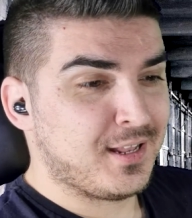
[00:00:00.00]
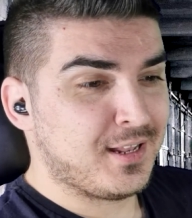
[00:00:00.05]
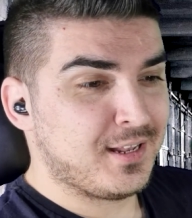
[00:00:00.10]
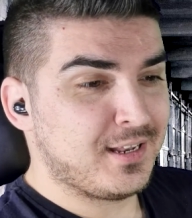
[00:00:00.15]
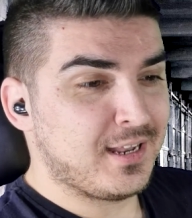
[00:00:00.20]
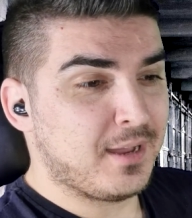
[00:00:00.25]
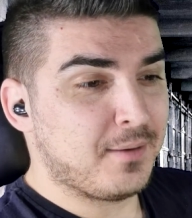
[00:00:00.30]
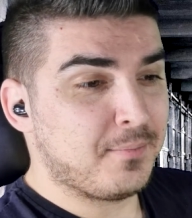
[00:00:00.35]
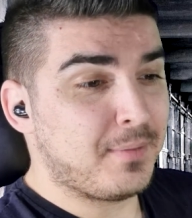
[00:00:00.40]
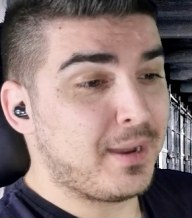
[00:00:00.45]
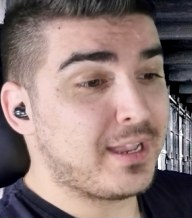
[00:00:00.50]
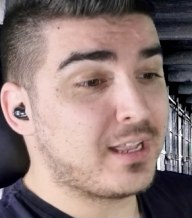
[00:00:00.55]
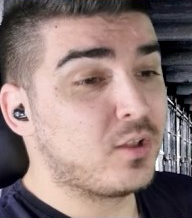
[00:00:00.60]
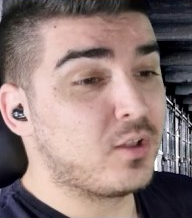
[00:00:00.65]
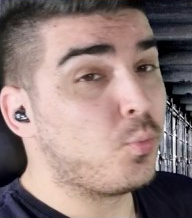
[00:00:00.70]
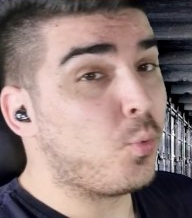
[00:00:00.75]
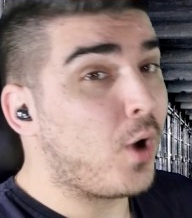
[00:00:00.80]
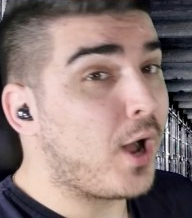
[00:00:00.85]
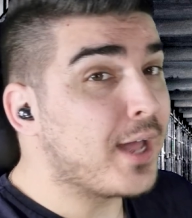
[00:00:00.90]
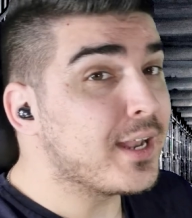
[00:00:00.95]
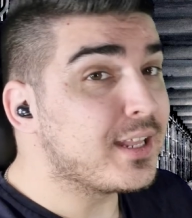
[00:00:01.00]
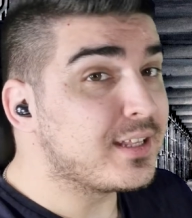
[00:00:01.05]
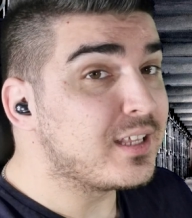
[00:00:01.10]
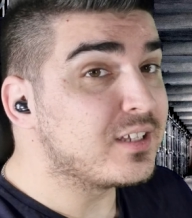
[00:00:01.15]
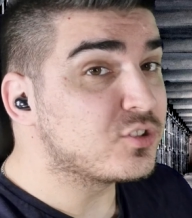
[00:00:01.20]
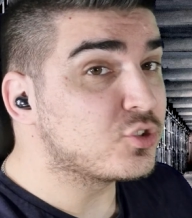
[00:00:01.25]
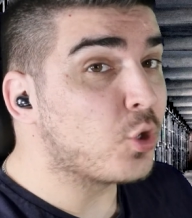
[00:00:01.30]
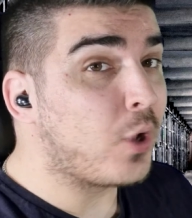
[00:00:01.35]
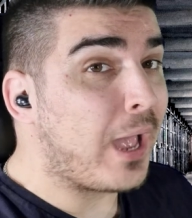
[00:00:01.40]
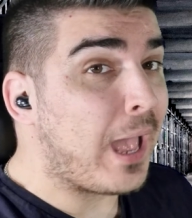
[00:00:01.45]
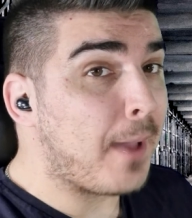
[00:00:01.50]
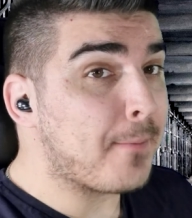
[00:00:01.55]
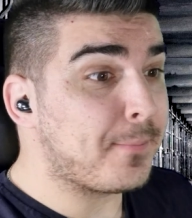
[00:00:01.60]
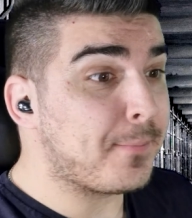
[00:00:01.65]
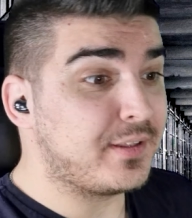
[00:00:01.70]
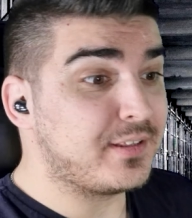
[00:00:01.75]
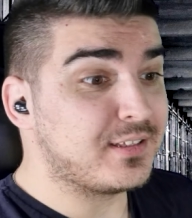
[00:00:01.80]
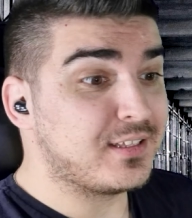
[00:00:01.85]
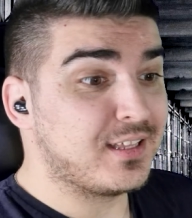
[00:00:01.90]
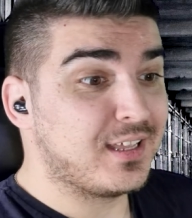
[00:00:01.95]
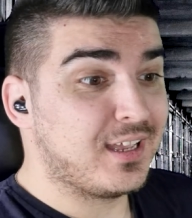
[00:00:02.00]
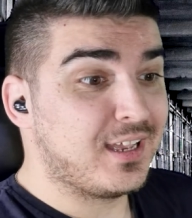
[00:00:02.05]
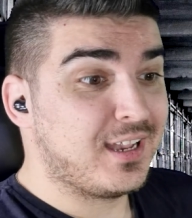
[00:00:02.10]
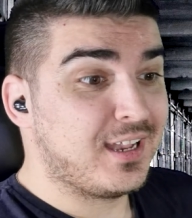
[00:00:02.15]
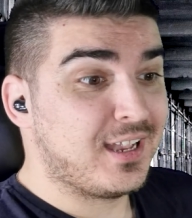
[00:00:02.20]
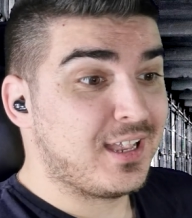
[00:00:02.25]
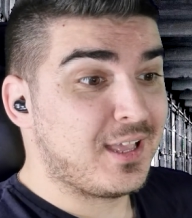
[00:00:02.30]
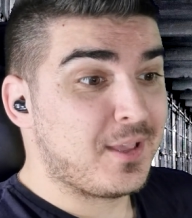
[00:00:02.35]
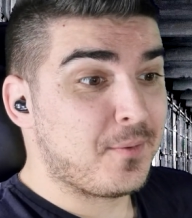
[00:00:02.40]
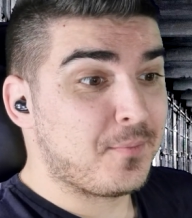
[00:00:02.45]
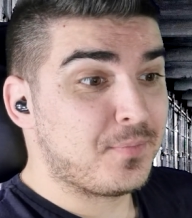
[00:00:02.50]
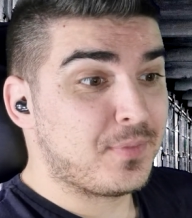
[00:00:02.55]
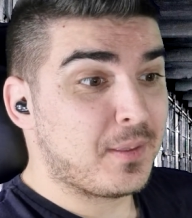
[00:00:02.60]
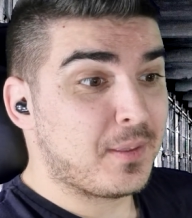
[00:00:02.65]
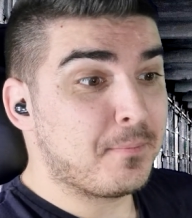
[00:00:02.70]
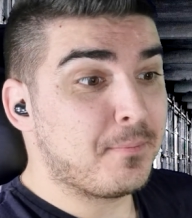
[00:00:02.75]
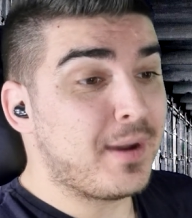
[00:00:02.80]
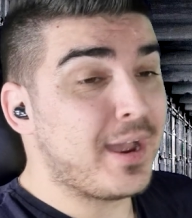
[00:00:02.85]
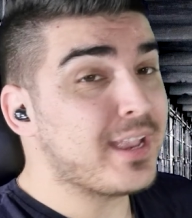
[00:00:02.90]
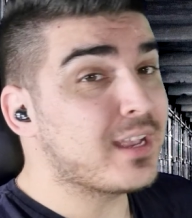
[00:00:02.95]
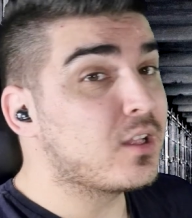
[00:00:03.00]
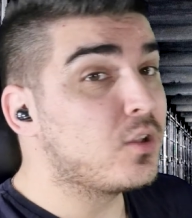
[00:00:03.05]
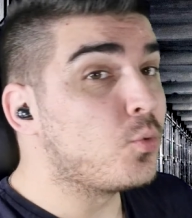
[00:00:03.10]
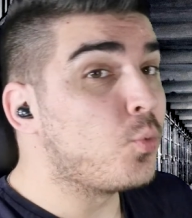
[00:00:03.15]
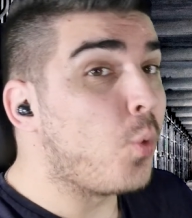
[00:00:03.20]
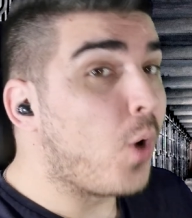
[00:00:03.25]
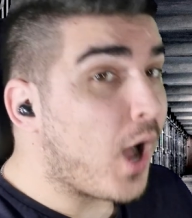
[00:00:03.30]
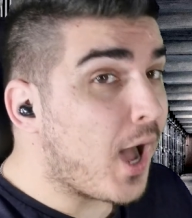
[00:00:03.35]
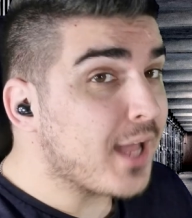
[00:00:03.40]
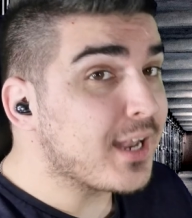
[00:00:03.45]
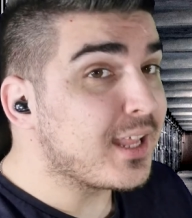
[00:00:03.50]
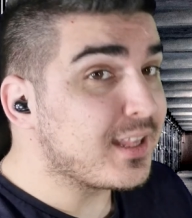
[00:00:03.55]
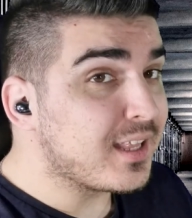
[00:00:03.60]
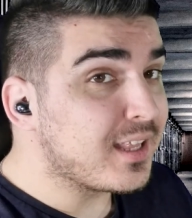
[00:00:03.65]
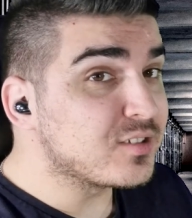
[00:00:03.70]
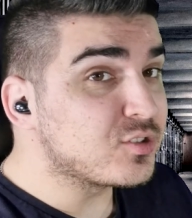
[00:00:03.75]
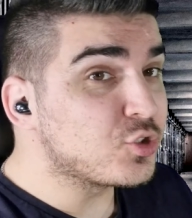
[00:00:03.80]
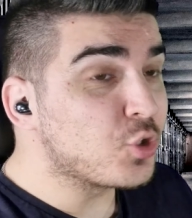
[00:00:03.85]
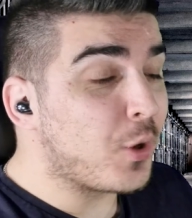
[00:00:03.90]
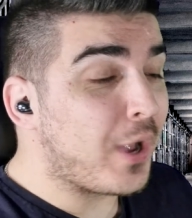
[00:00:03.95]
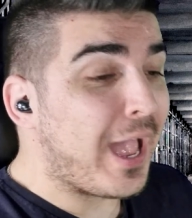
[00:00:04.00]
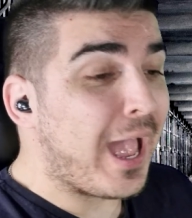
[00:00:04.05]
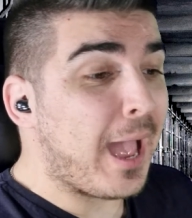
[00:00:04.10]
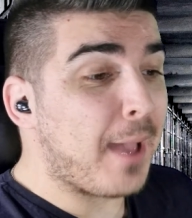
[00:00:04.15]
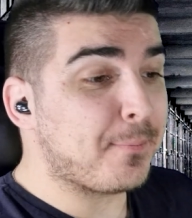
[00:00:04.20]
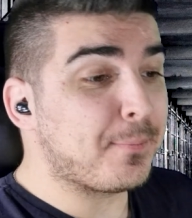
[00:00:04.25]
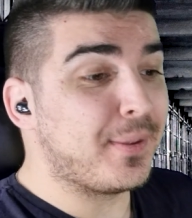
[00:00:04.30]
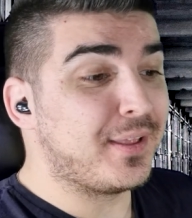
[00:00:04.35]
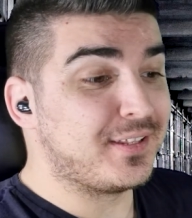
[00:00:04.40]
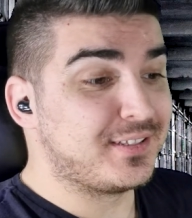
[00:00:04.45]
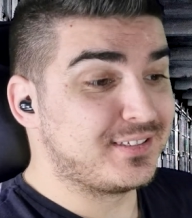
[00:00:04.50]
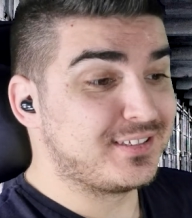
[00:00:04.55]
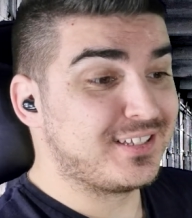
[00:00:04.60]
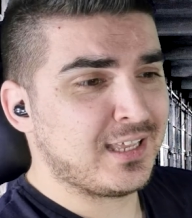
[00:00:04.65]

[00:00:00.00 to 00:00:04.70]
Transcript: Now, Michael wanted this to happen. Michael wanted this to happen.